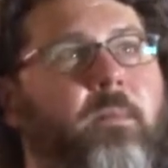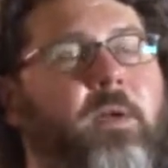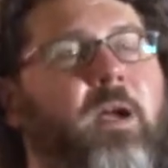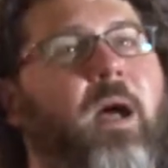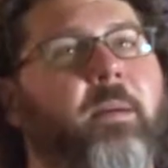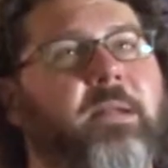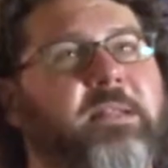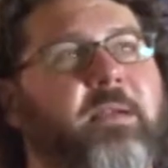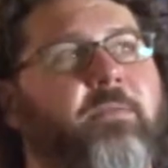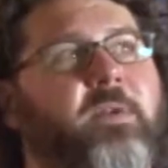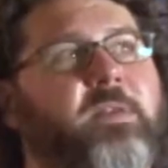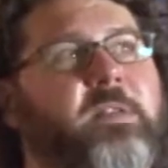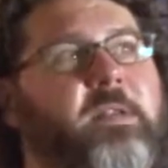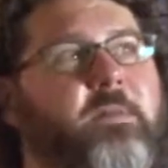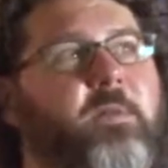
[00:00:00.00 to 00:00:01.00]
comments I've
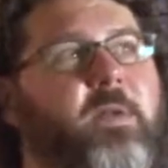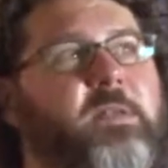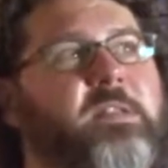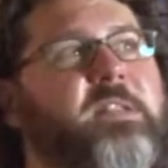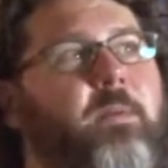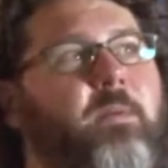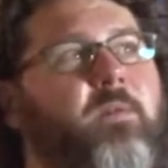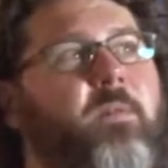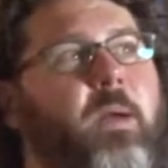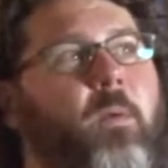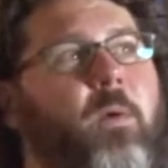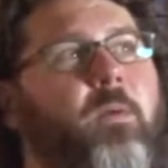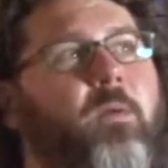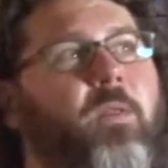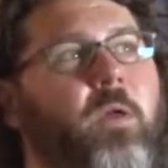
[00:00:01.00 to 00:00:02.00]
received on some of my
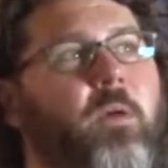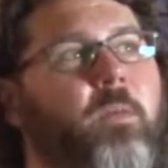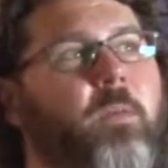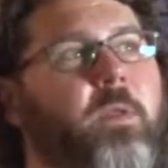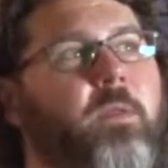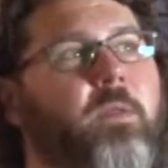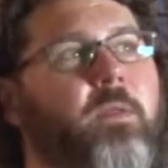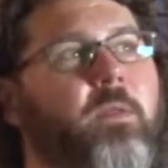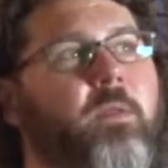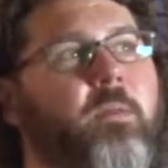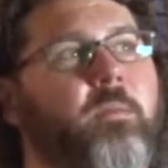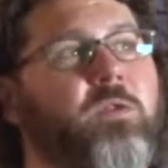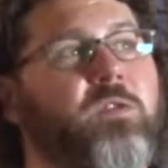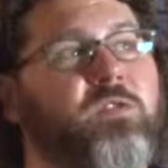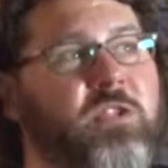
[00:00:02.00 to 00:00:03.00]
work with
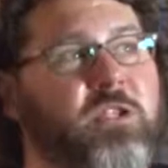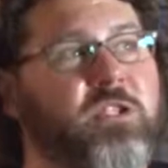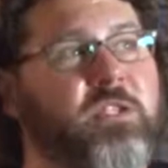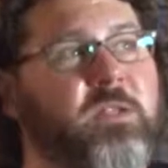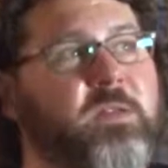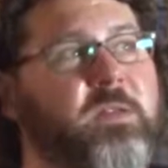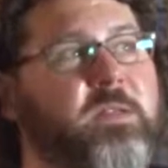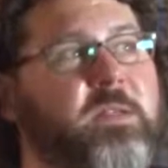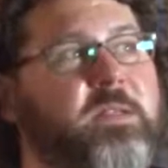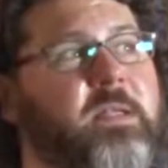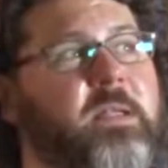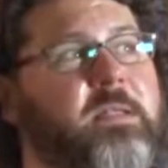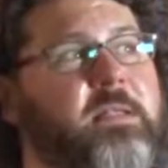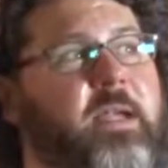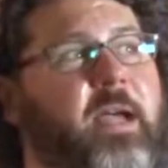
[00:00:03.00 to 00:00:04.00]
musicians is
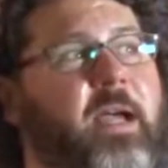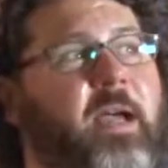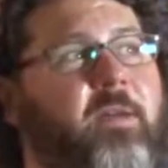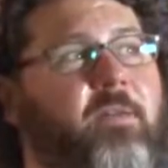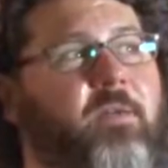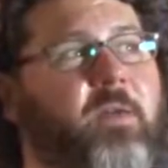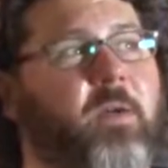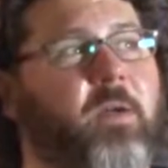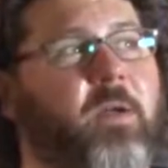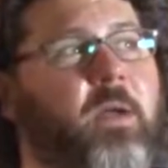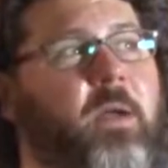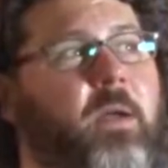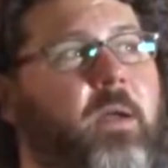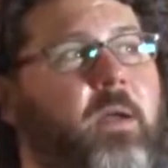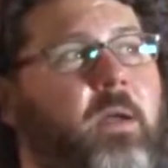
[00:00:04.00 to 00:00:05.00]
they say I have a very
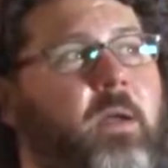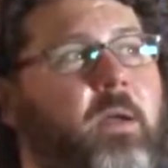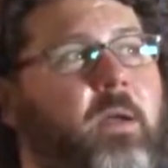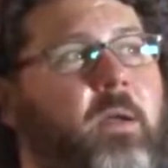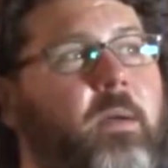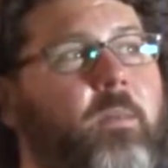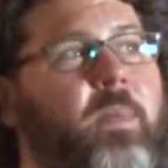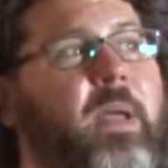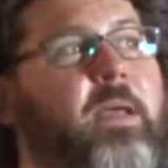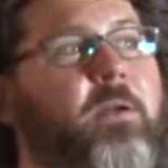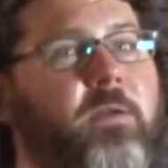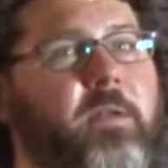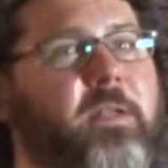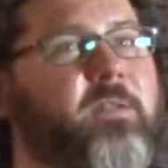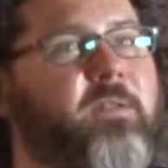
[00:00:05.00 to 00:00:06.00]

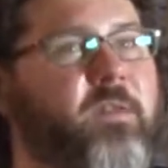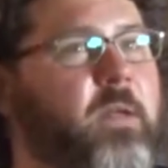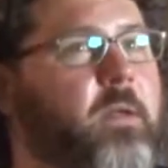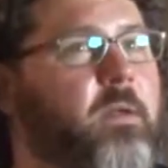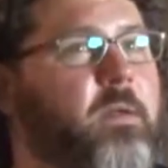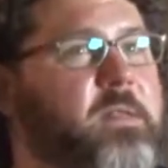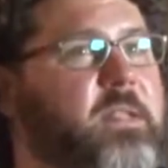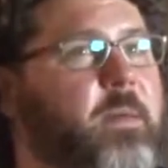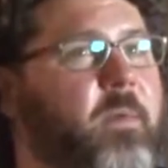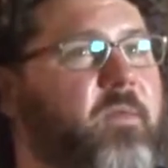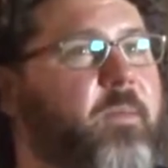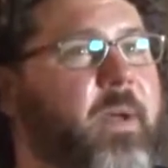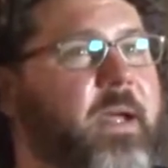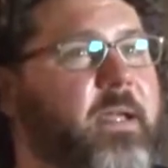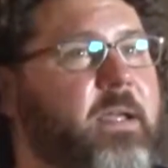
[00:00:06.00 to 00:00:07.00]
painterly feel to some
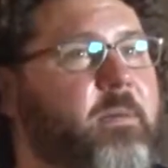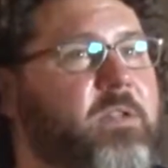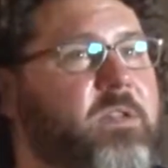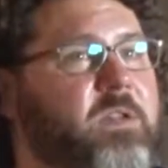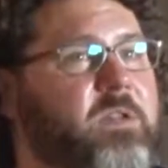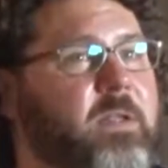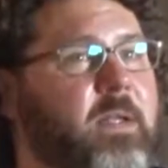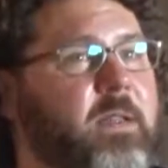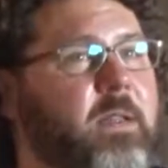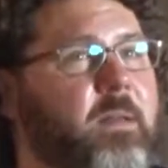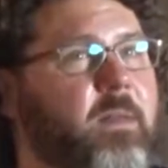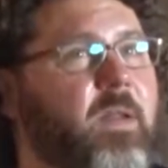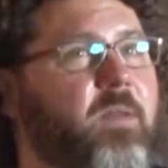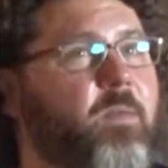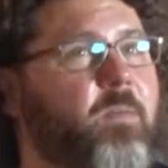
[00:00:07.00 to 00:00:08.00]
of my images. And I think
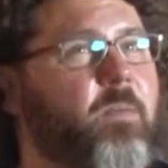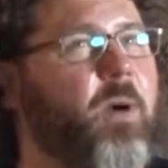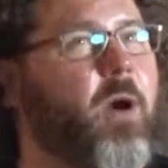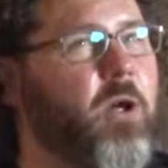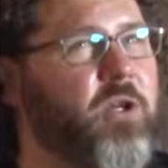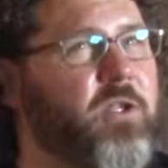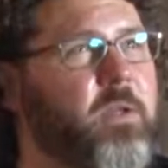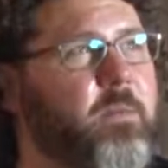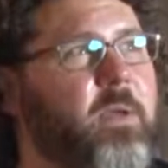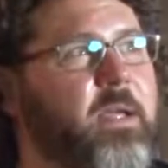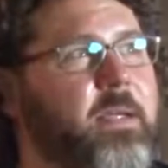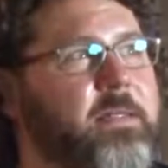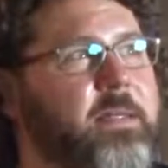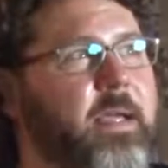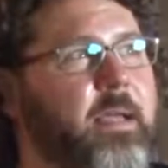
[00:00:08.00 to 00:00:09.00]
that's partially
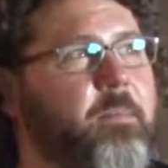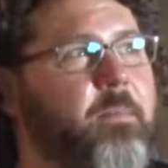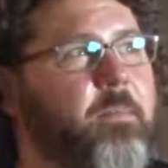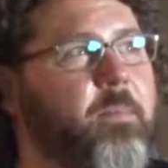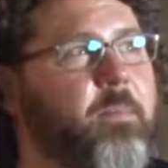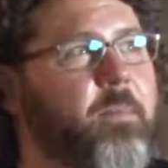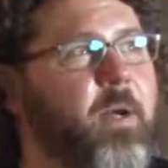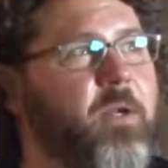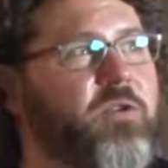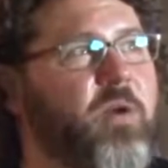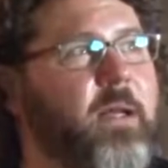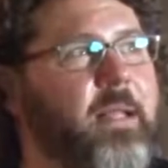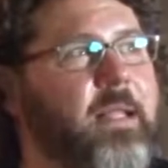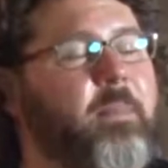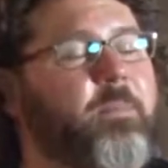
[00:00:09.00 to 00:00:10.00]
because I
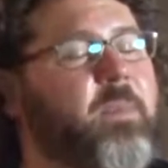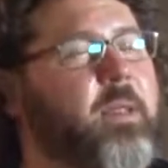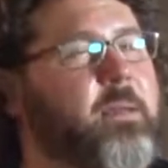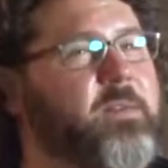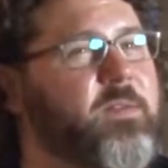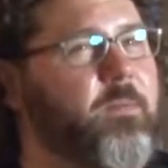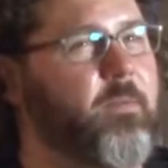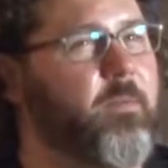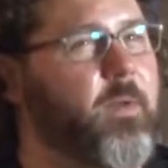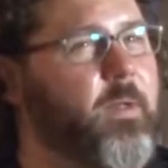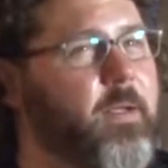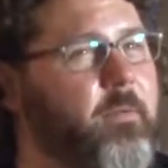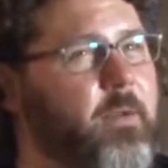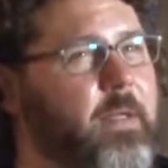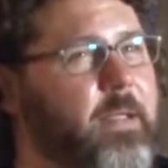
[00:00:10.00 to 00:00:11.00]
try to keep things
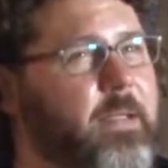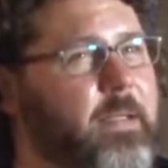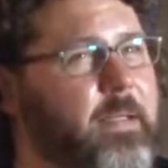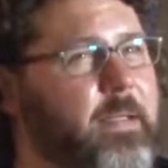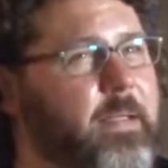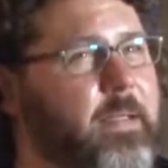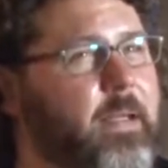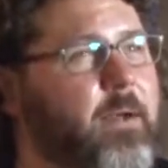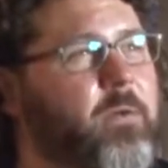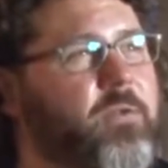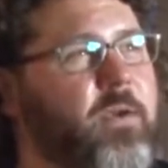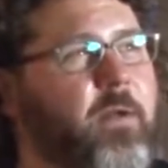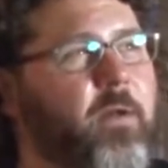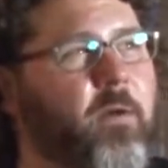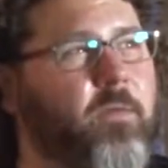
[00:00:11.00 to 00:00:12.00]
really, really clean. I don't
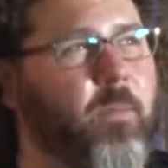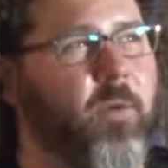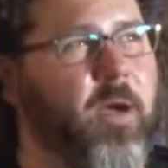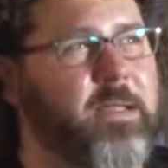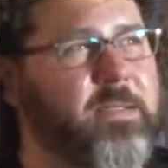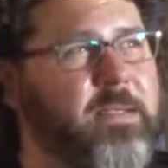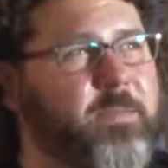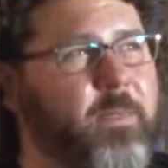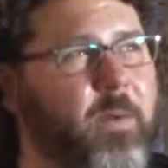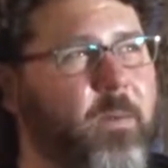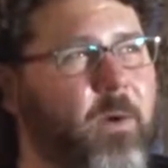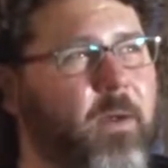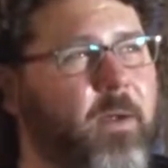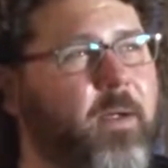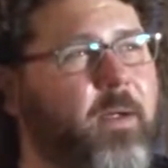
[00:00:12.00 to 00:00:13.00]
try to overprocess my
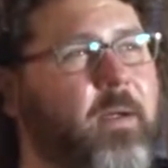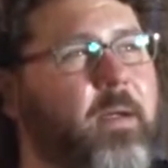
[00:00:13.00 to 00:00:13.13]
work.